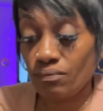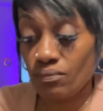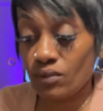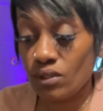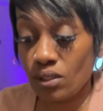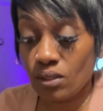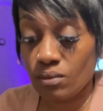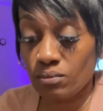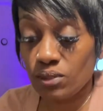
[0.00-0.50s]

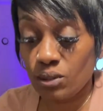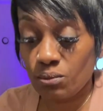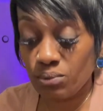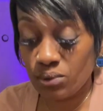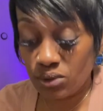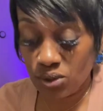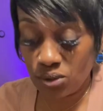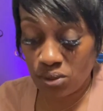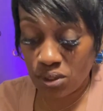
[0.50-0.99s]
Yup, they
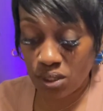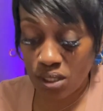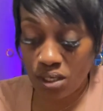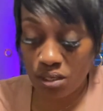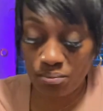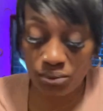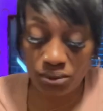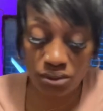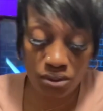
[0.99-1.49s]
put you in
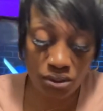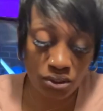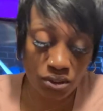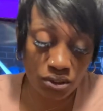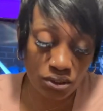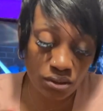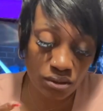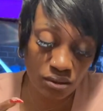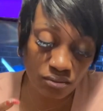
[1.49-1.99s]

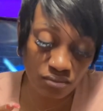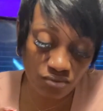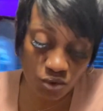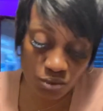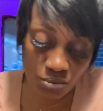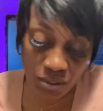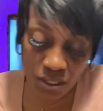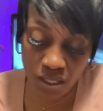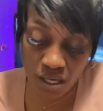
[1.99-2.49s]
competition, some
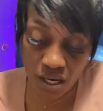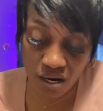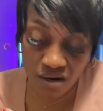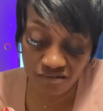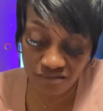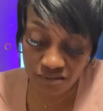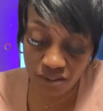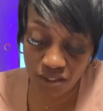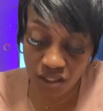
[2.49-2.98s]
form of
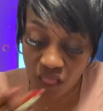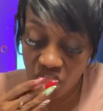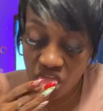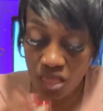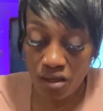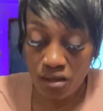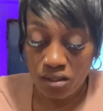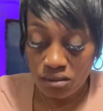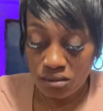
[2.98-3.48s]
conflict.
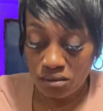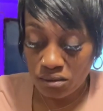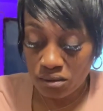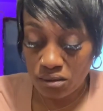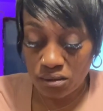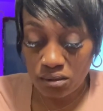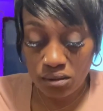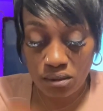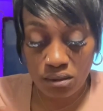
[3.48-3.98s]

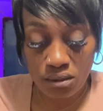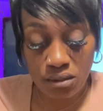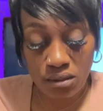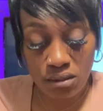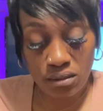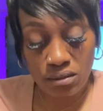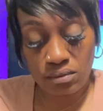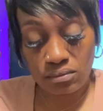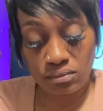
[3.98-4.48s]
Yeah,
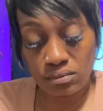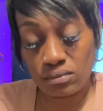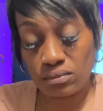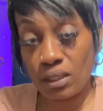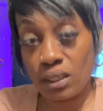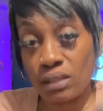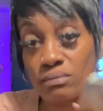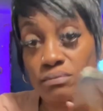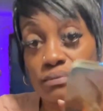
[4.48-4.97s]

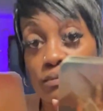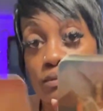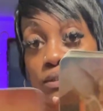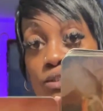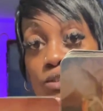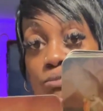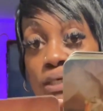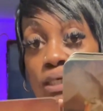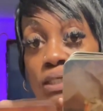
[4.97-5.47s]
that,
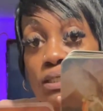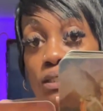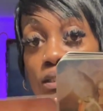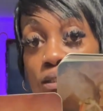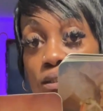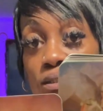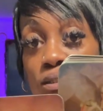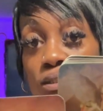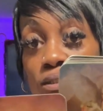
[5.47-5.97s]
is my
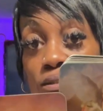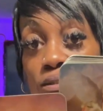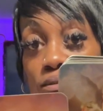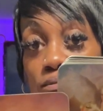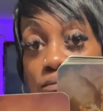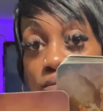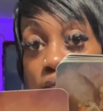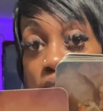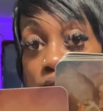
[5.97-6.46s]
healing it.
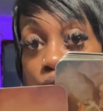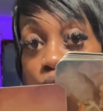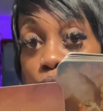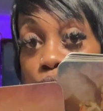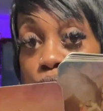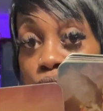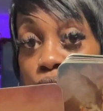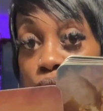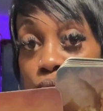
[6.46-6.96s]
I
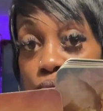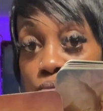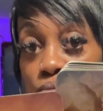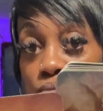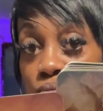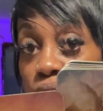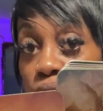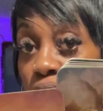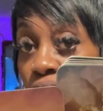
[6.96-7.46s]
told you
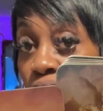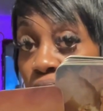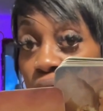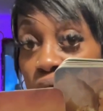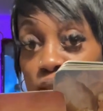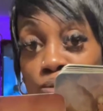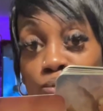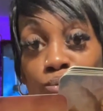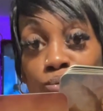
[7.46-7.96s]
the
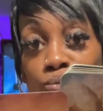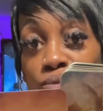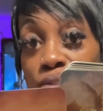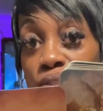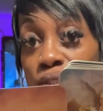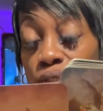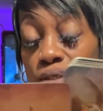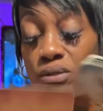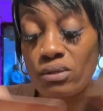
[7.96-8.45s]
angels was
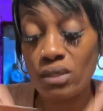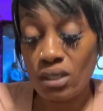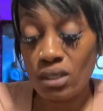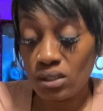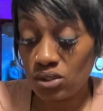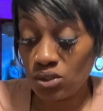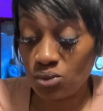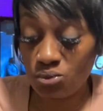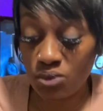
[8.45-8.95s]
here.
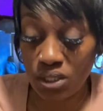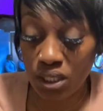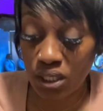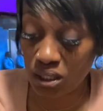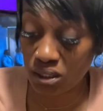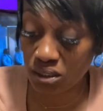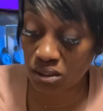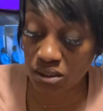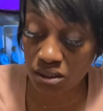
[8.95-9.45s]
Someone
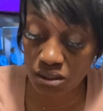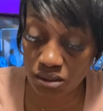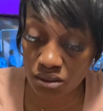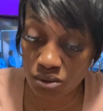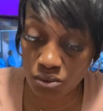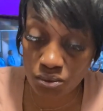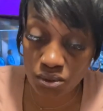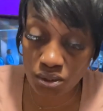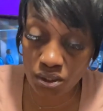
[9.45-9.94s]

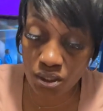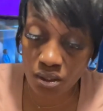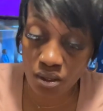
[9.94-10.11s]
ancestors was here.